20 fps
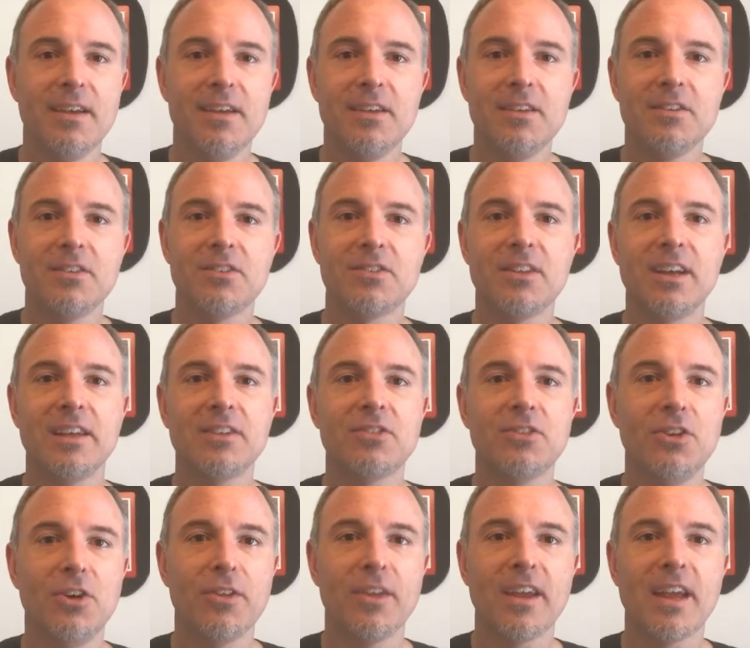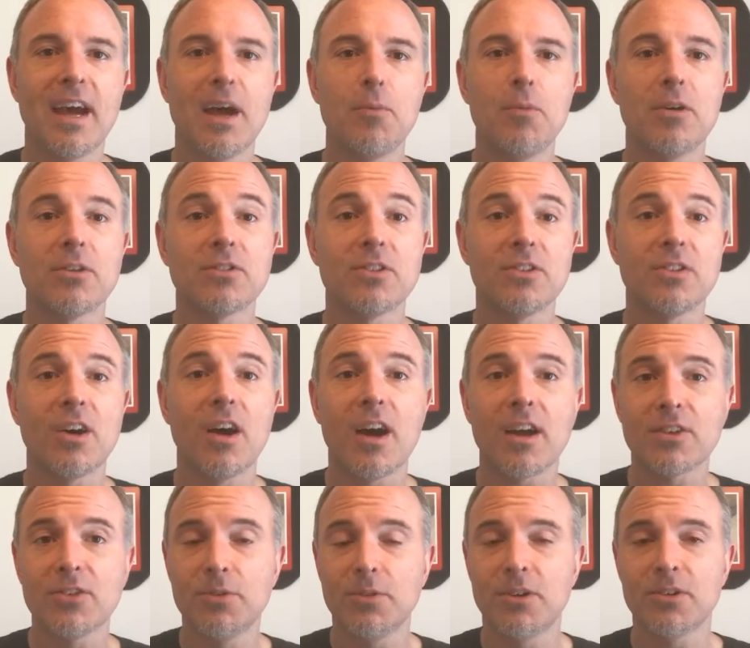It's nice to know that God wants to
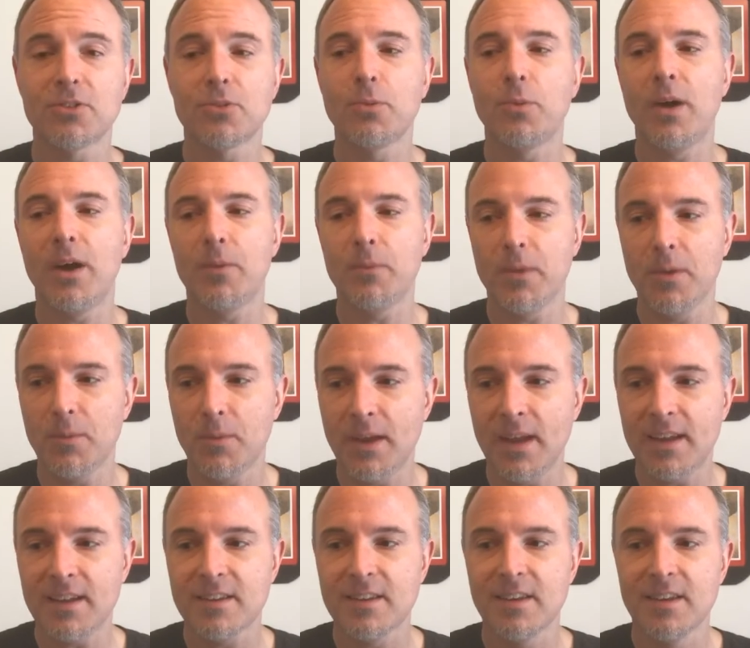talk to us while we wait.